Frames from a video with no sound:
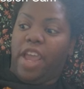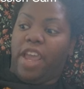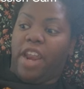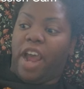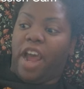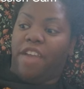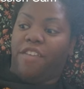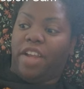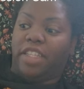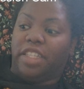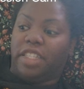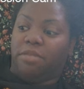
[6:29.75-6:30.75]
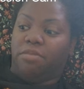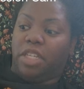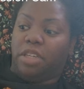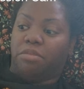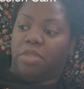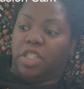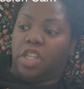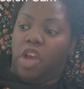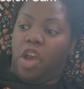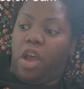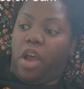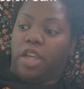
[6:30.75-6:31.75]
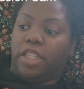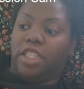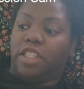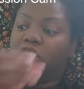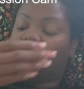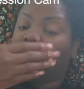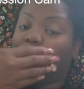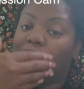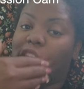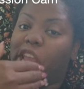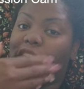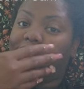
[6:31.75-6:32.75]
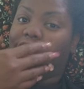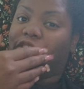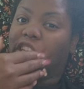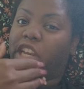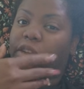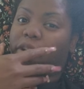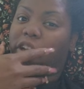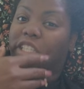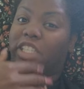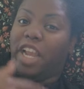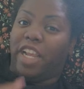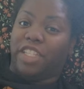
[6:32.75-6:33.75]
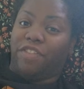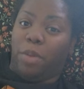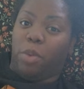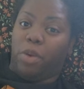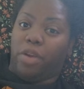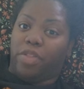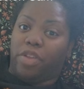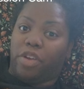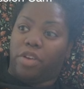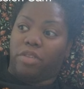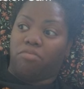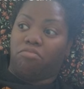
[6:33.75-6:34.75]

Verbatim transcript: And I've had symptoms since the 28th of January. And today is February 3rd.